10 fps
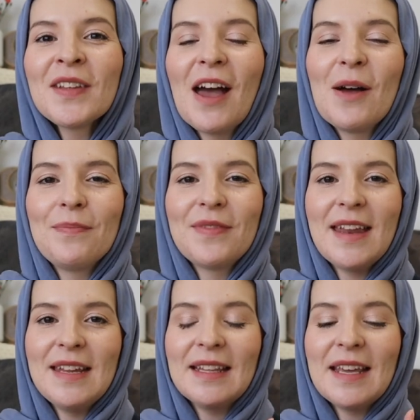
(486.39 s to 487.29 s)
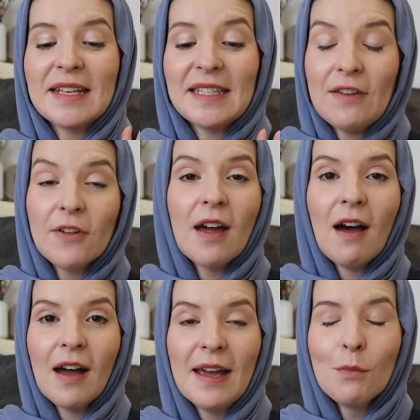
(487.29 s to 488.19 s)
then I think it's even
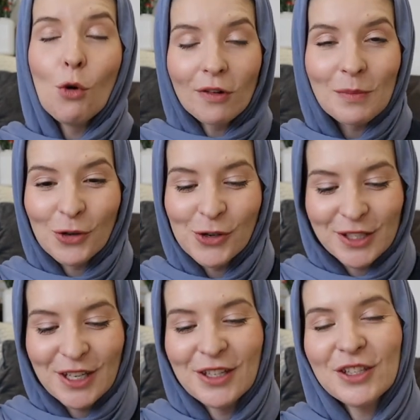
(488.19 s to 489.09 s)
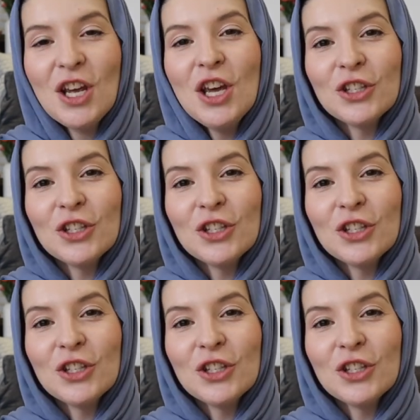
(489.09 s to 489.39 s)
more important